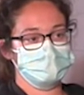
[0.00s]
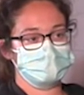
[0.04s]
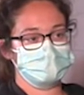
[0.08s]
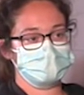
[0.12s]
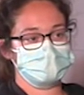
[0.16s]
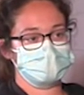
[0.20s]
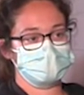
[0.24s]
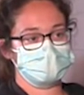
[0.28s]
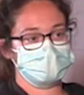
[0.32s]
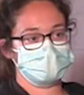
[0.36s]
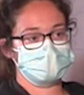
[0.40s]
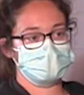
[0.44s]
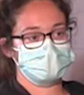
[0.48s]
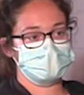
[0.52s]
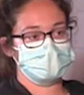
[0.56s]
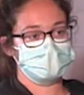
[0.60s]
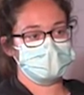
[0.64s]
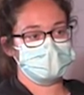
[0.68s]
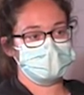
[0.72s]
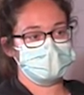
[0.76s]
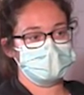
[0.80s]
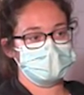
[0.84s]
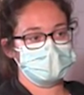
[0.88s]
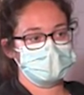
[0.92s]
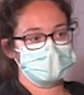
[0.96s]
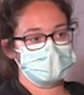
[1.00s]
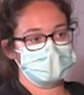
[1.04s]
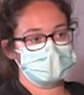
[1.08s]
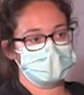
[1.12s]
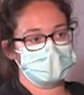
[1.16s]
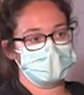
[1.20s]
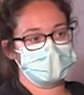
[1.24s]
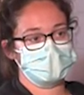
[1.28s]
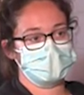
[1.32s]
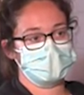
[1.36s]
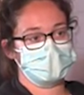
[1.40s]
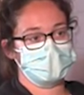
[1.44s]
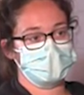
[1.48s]
Along with
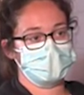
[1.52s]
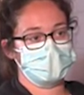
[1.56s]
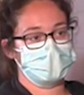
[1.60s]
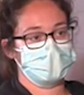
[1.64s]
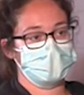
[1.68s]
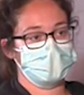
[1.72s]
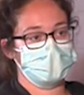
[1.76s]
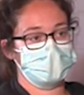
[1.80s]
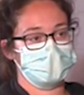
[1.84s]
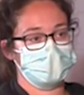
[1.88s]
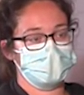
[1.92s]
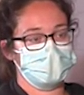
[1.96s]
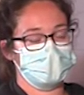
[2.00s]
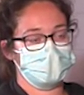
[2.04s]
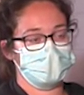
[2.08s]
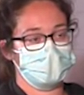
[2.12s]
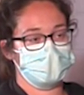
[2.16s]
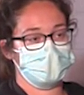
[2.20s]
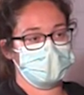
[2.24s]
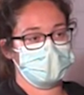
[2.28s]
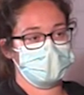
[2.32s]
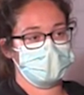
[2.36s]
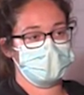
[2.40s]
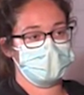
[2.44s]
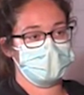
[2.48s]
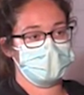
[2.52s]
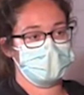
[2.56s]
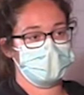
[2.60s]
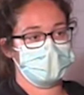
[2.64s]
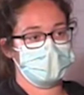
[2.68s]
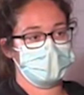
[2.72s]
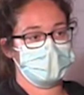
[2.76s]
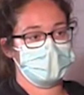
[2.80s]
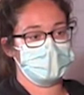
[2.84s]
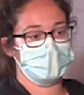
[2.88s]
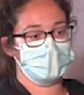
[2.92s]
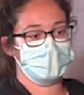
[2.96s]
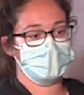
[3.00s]
that, where can people find the
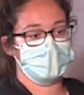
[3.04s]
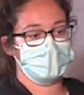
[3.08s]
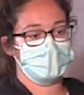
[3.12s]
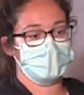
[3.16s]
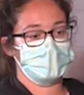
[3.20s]
podcast?